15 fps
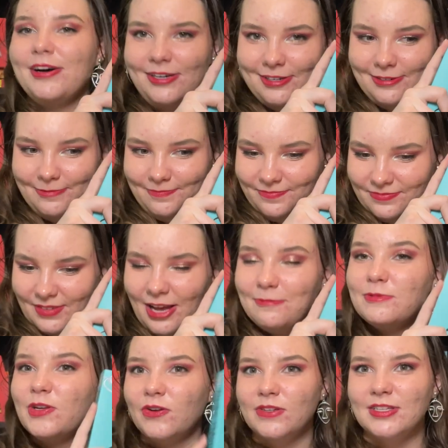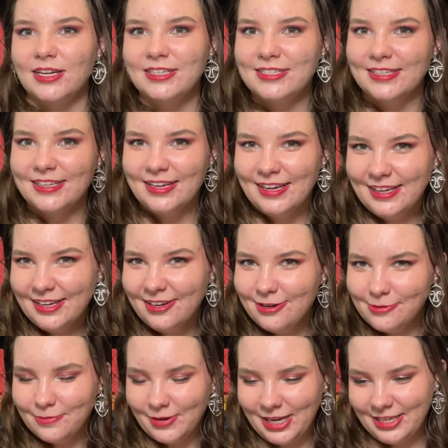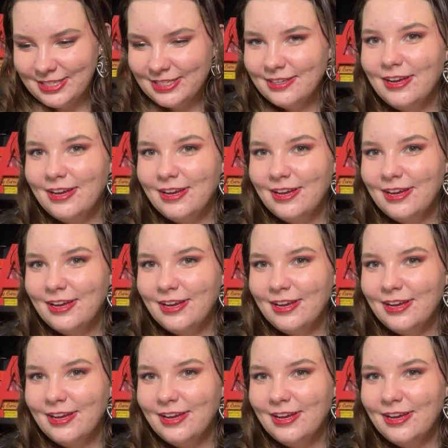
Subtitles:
oh, I'm so excited. I can't wait.